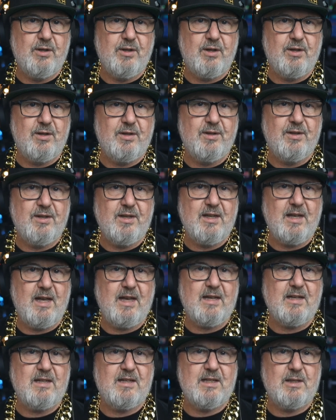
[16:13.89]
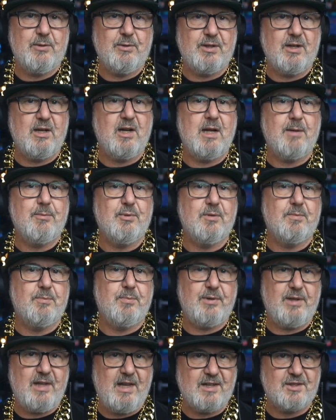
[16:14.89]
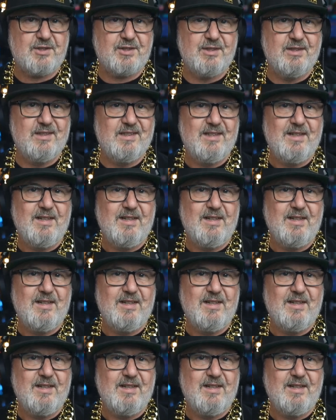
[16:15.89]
on the 8 kilowatt hybrid plus.